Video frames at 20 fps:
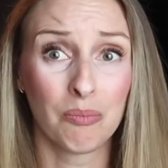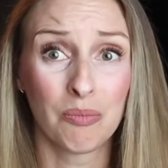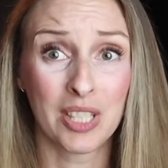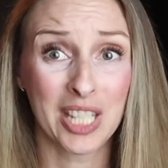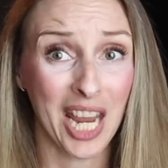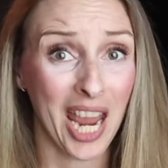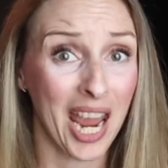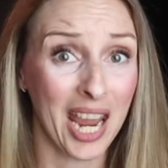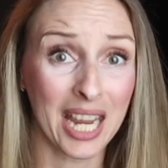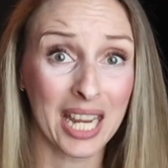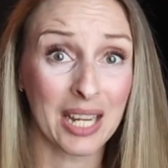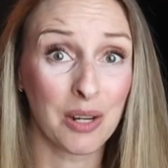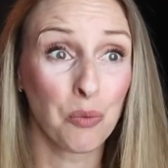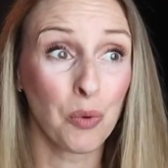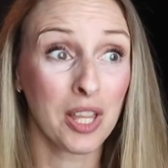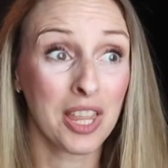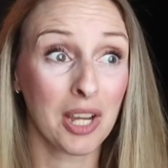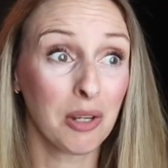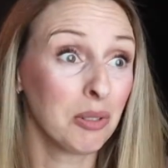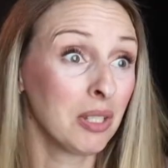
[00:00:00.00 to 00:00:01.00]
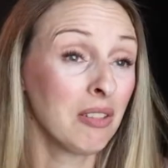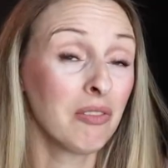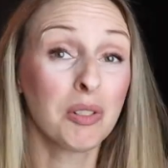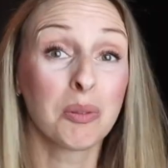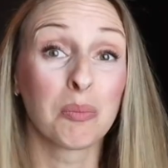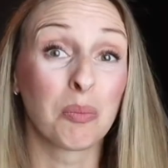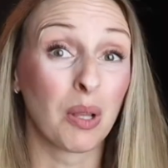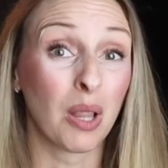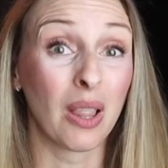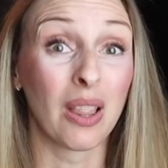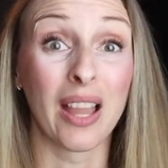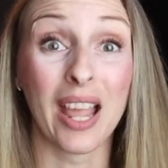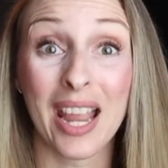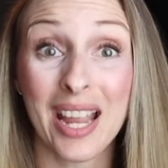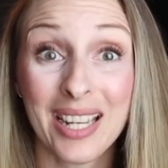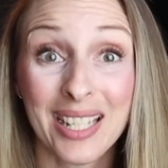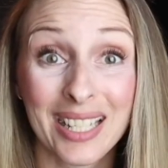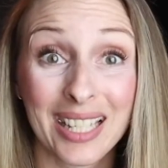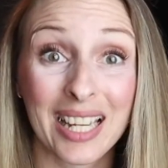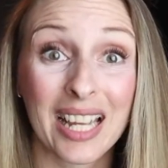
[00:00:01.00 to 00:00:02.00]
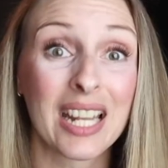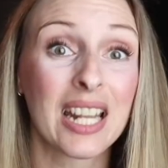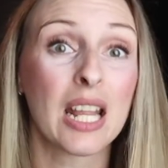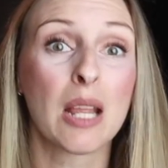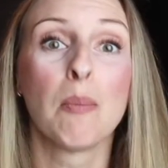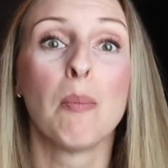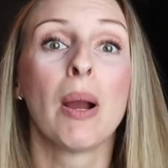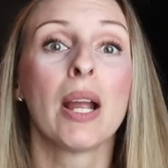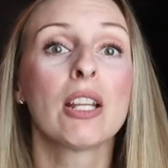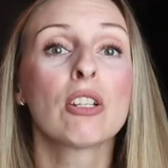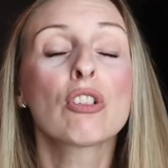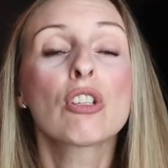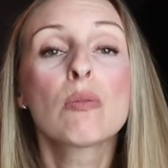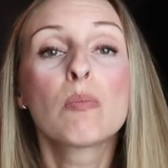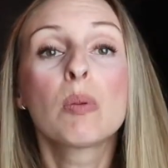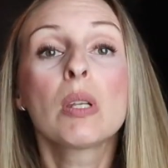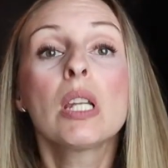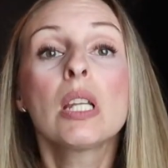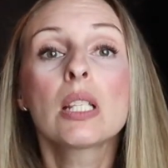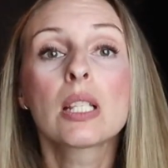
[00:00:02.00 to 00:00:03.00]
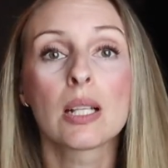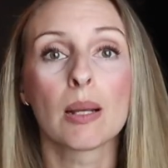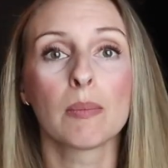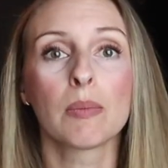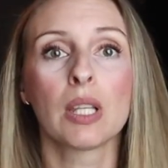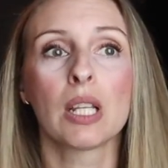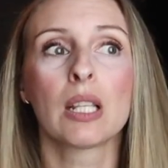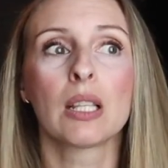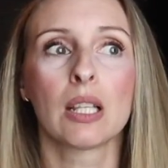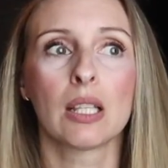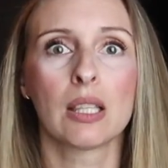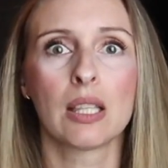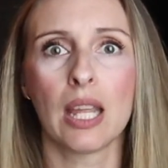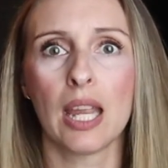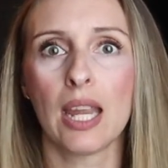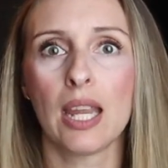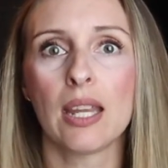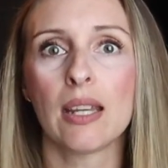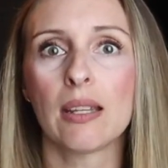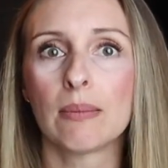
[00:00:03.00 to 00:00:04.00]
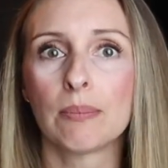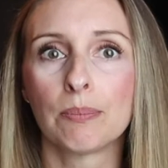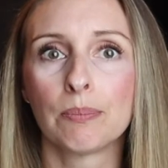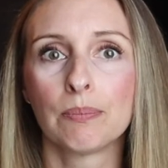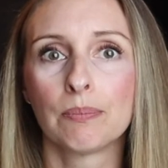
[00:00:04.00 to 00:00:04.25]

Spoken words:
day without even planning it. It might just be something that they